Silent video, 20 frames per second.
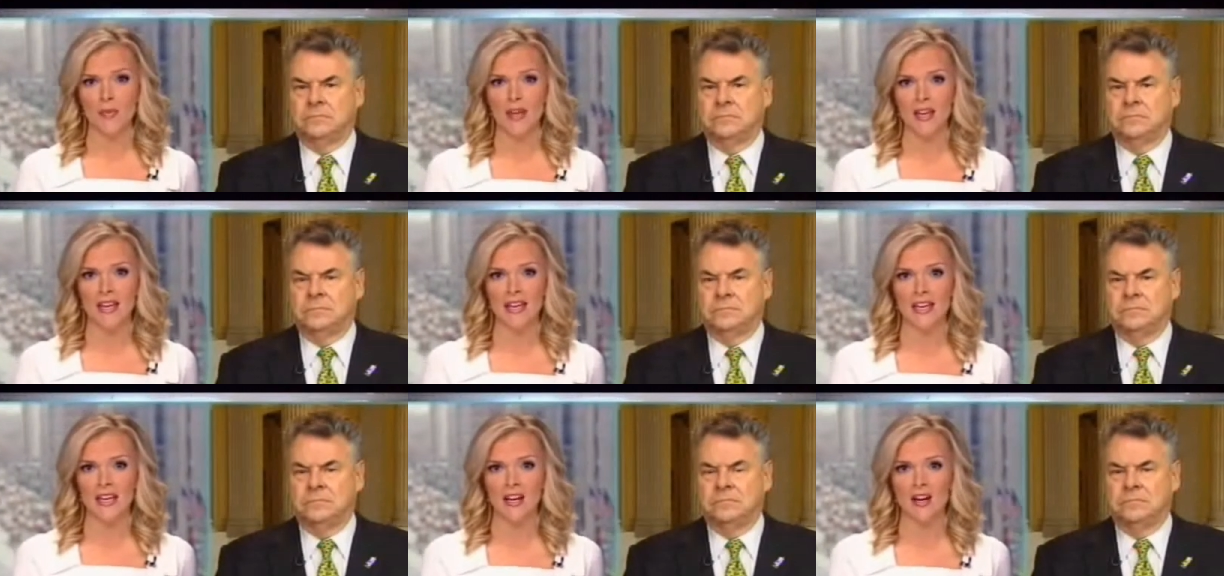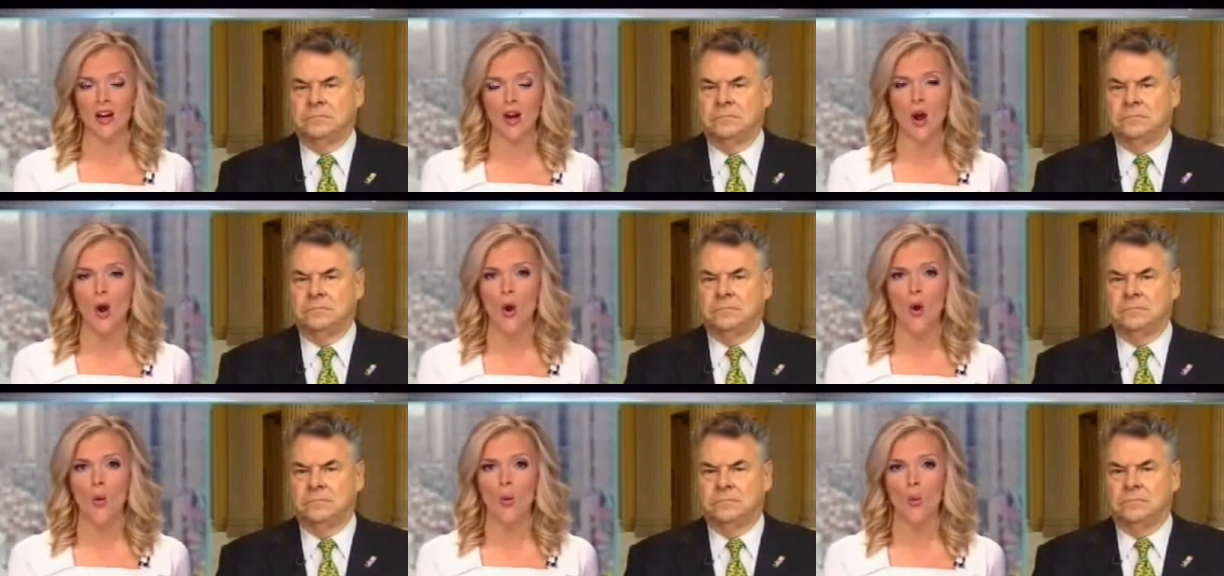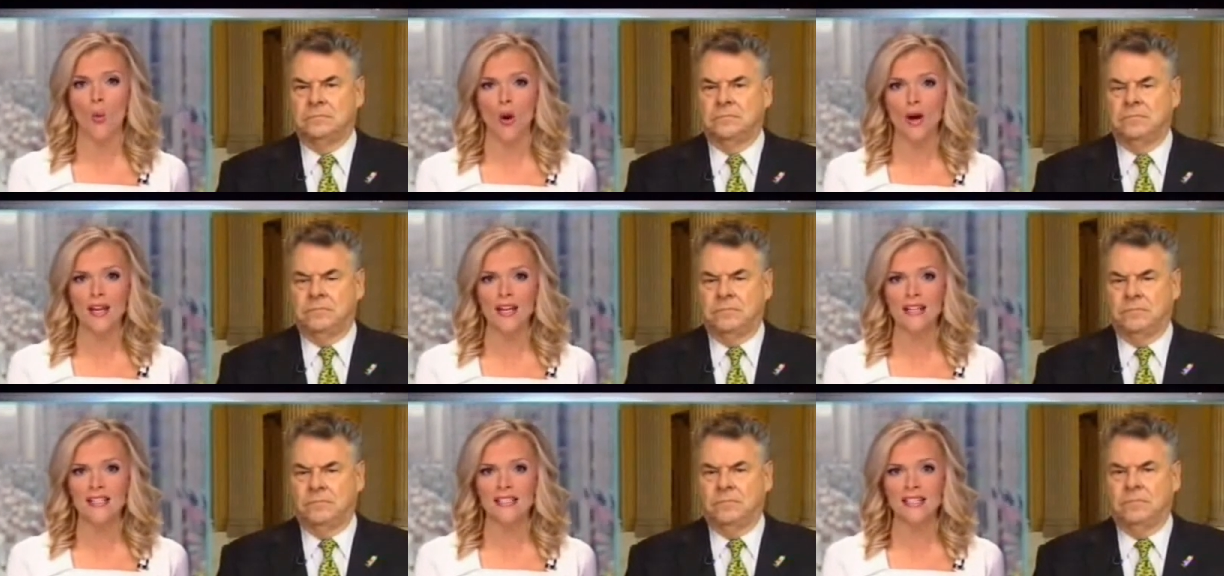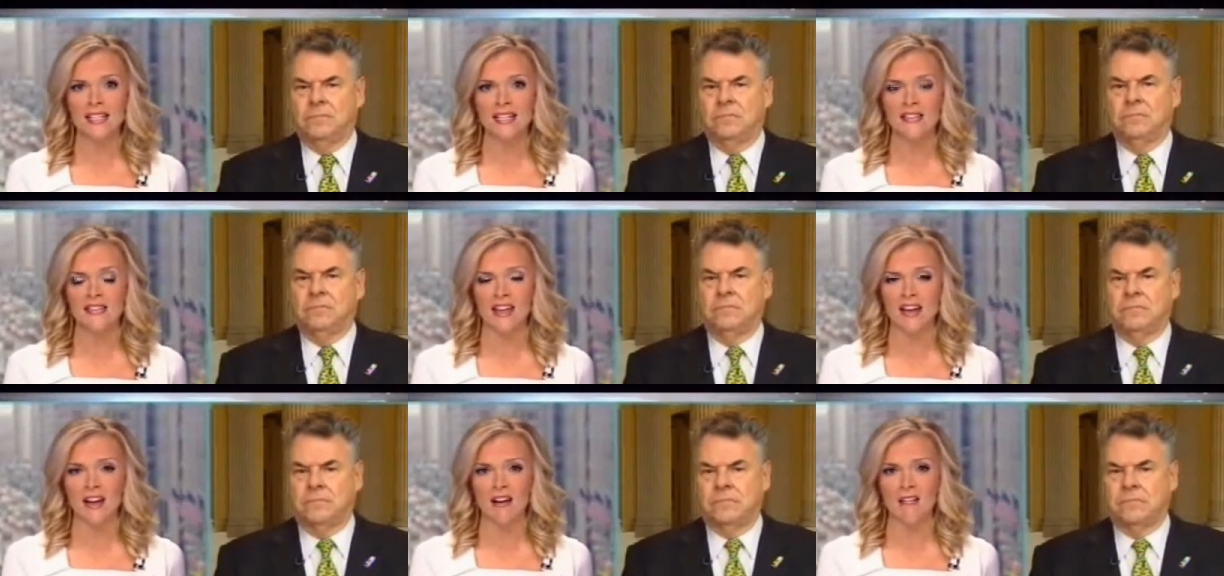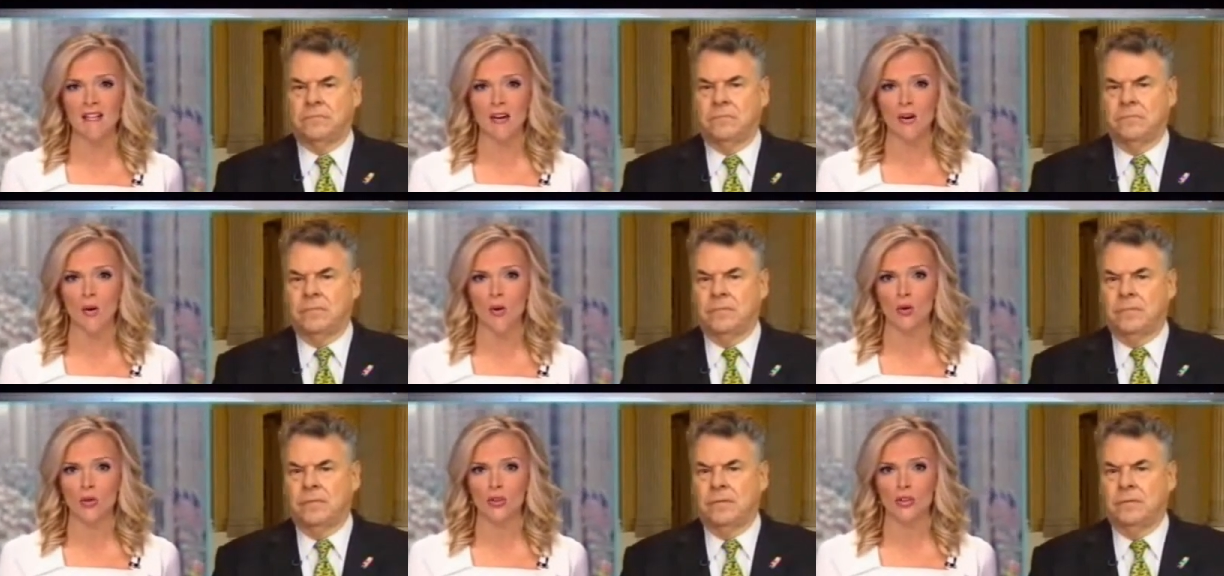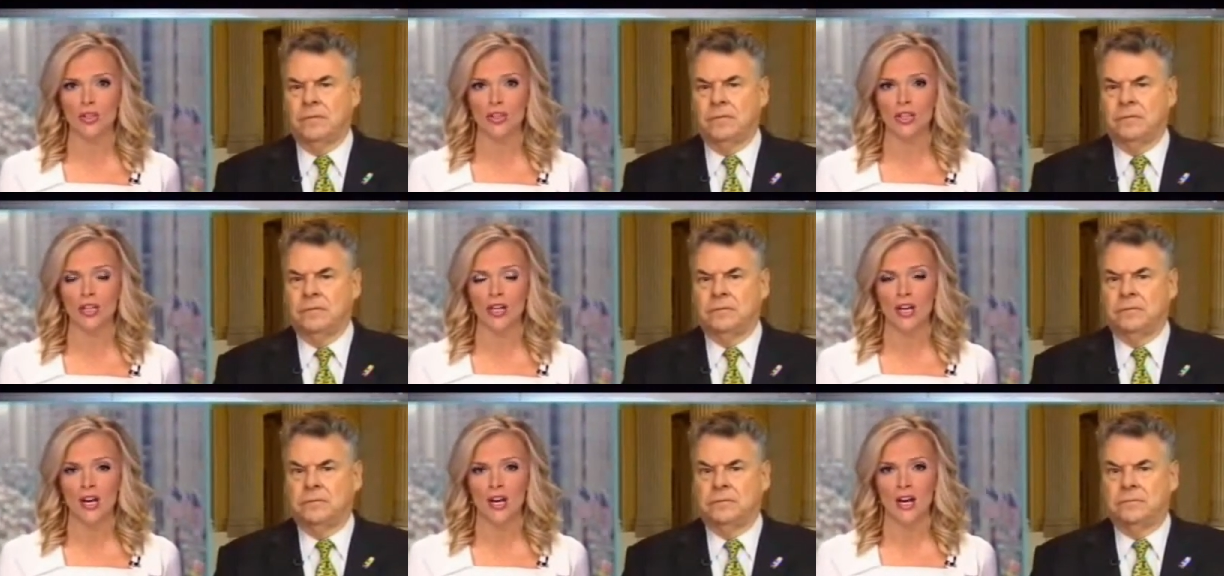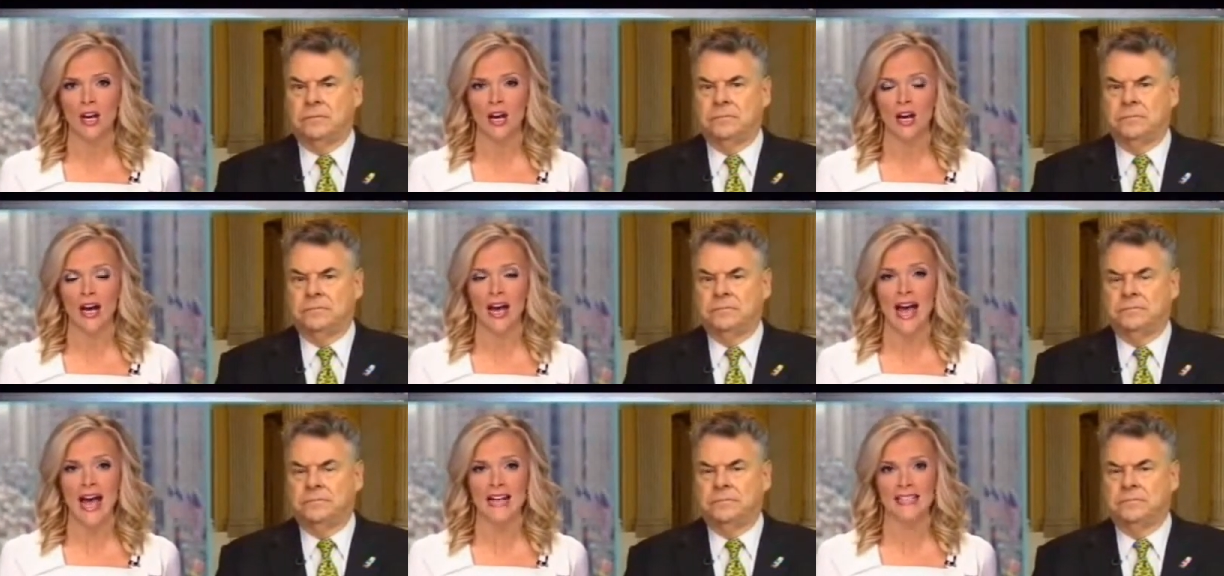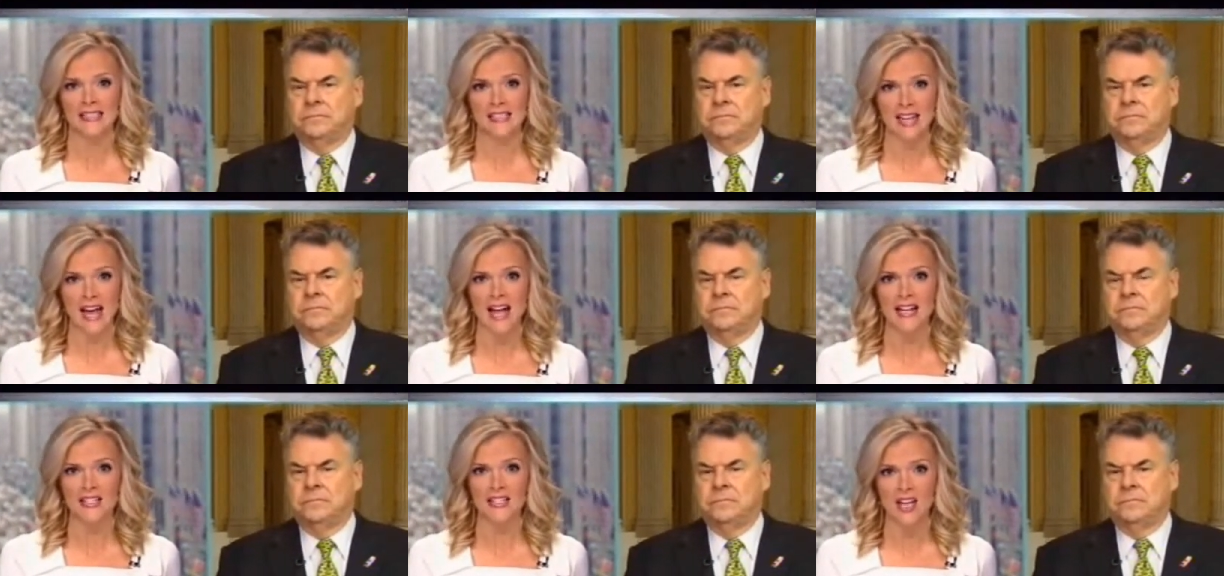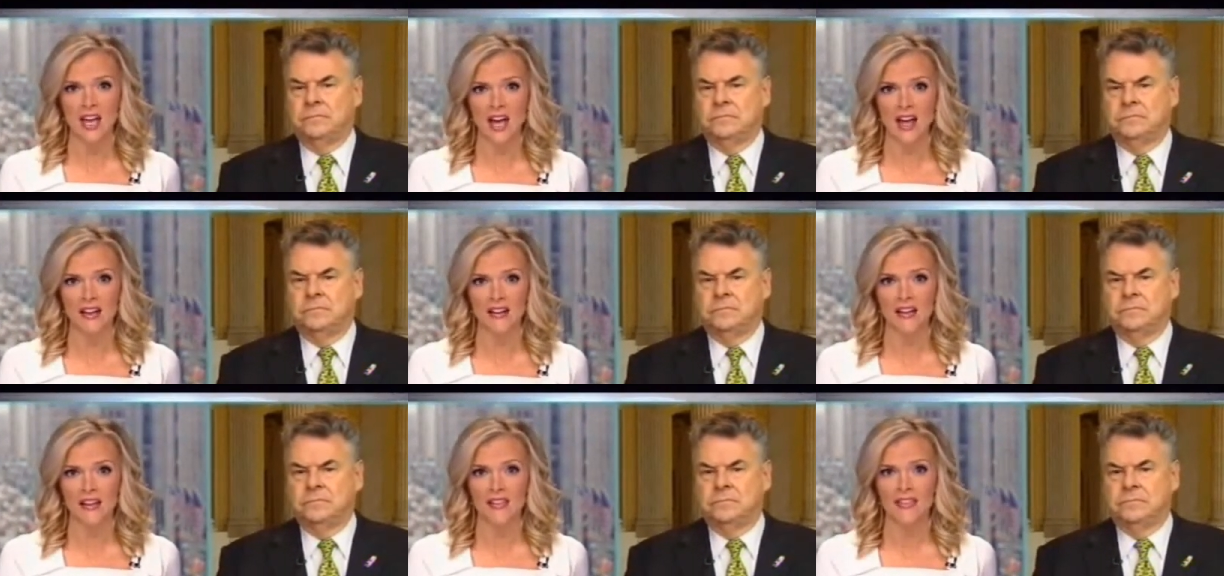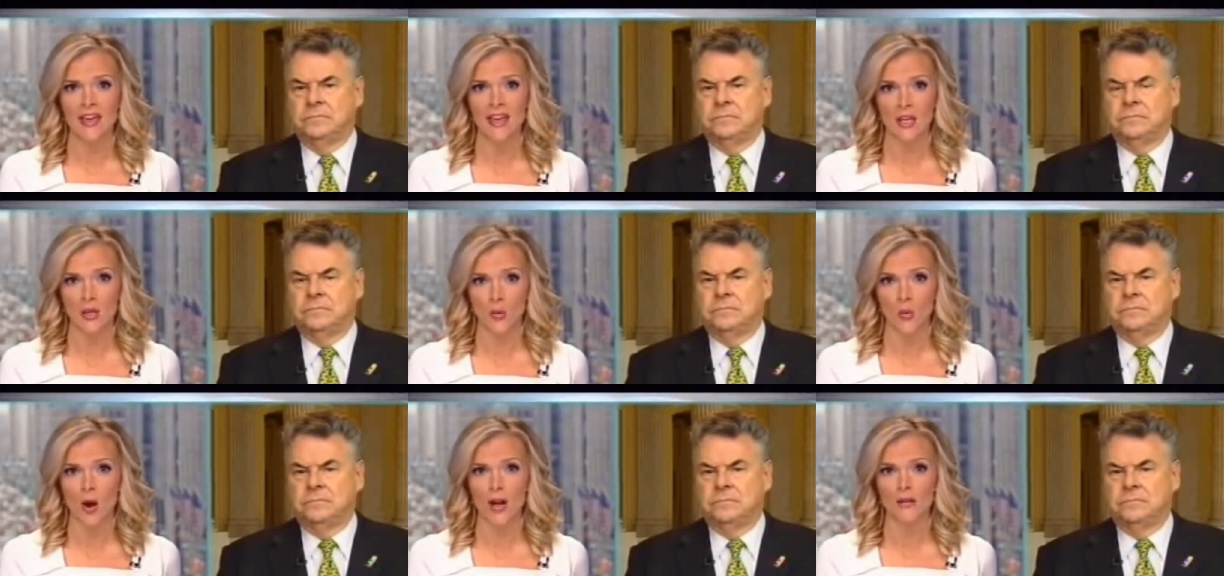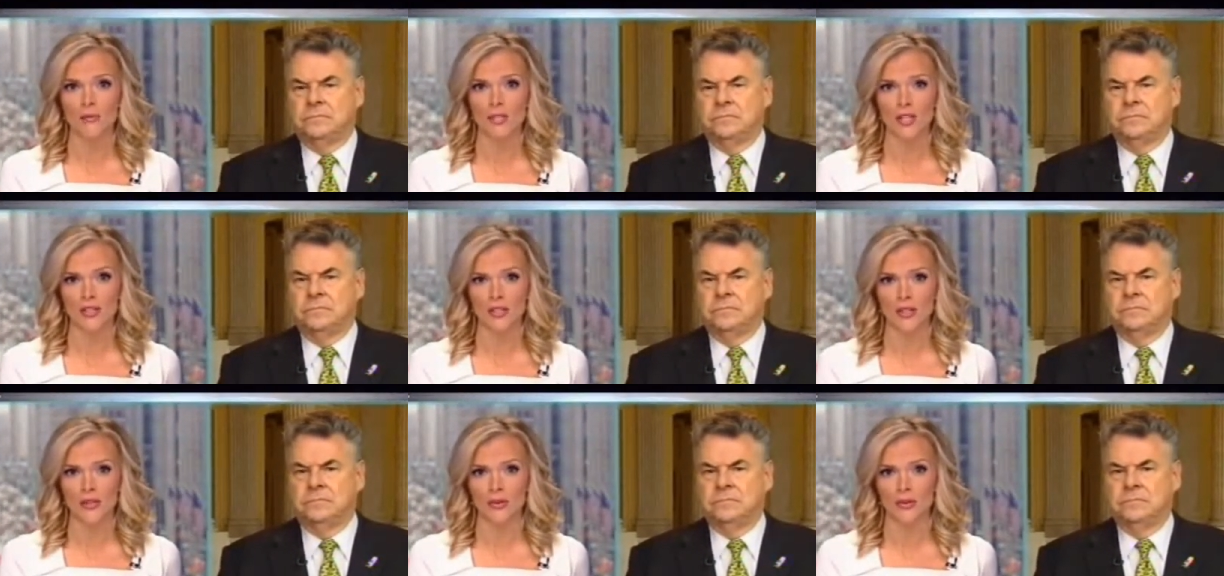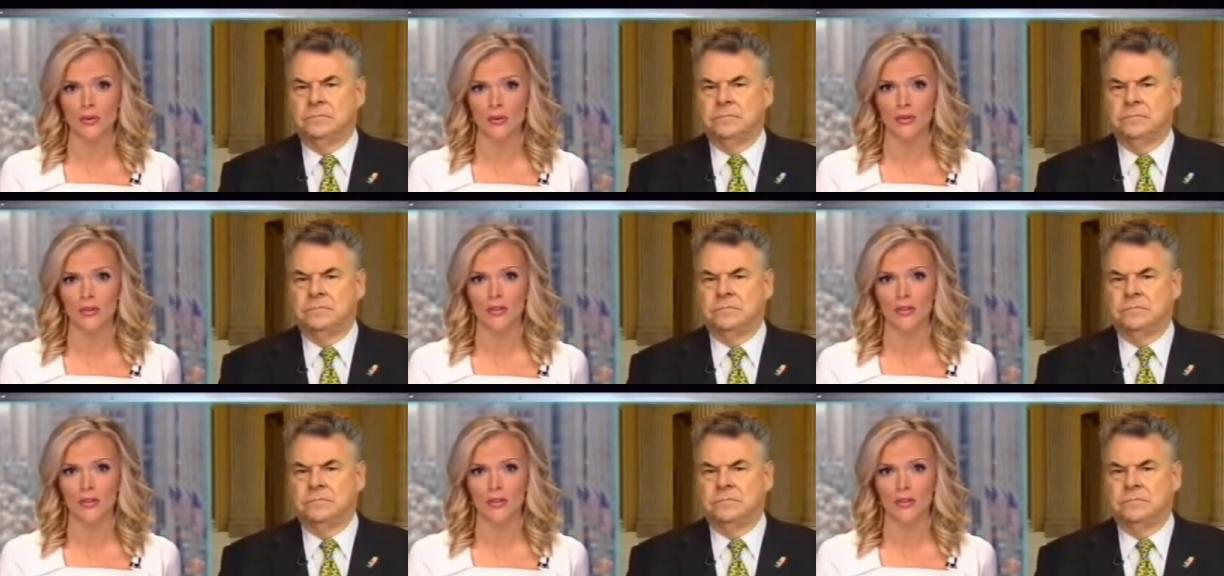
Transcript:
Speaker 1: being here. What is it that Eric Holder uh, has not done that you want him to do?